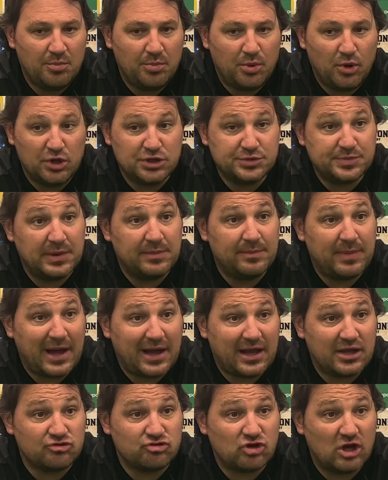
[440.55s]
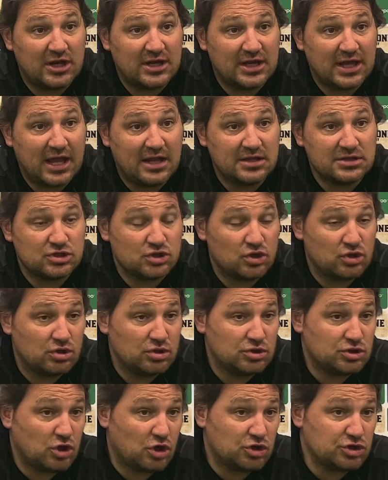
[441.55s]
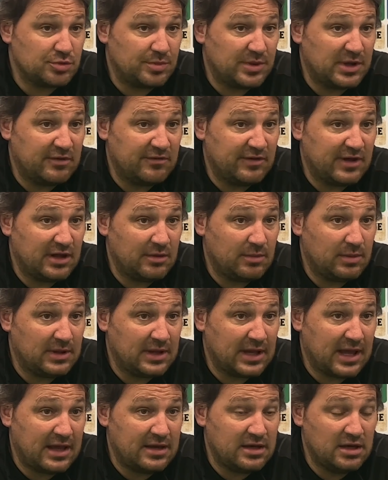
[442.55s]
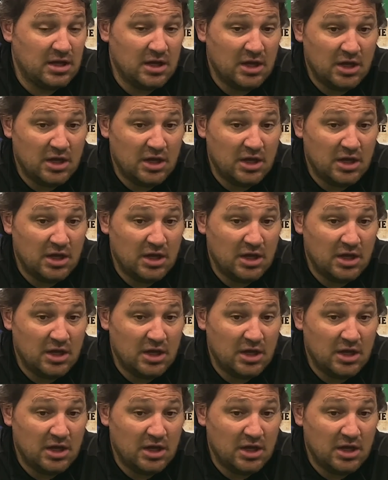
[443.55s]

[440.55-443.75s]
but he's been back in training again, so Josh will be available again.